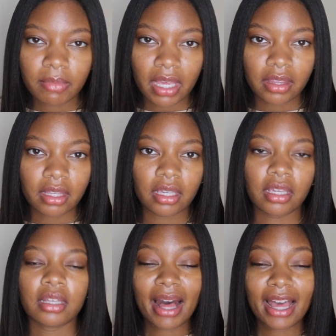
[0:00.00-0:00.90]

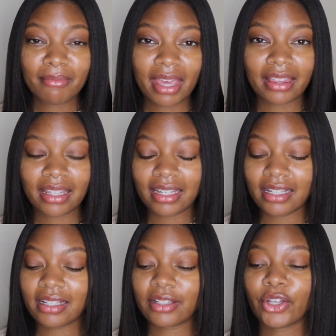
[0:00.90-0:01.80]
method my method
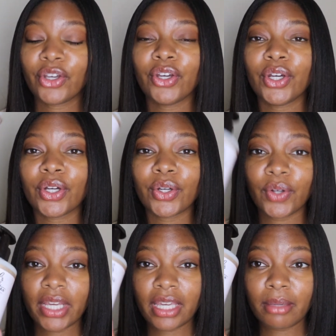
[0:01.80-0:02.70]
is
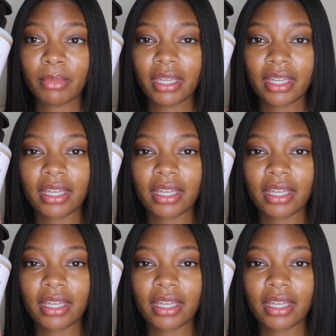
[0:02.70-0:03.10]
cream